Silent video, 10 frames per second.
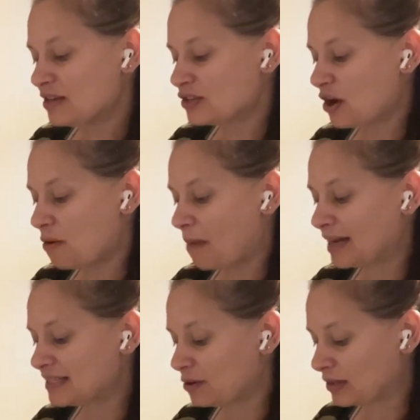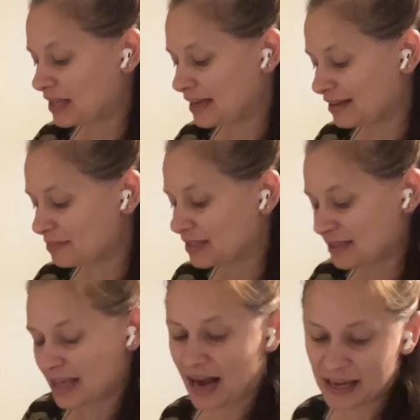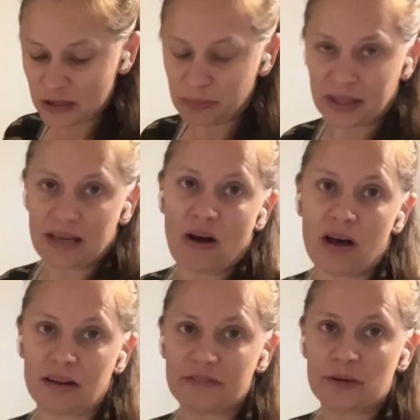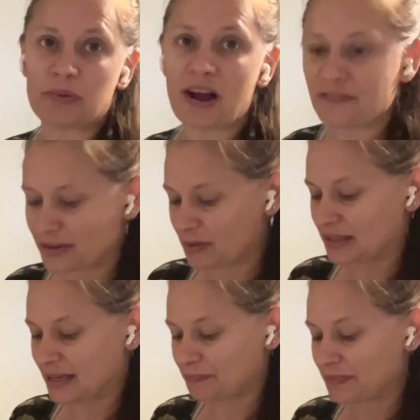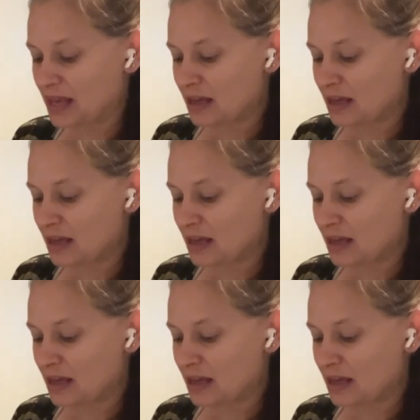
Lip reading: So my deal with them is that I split all of the profit with them.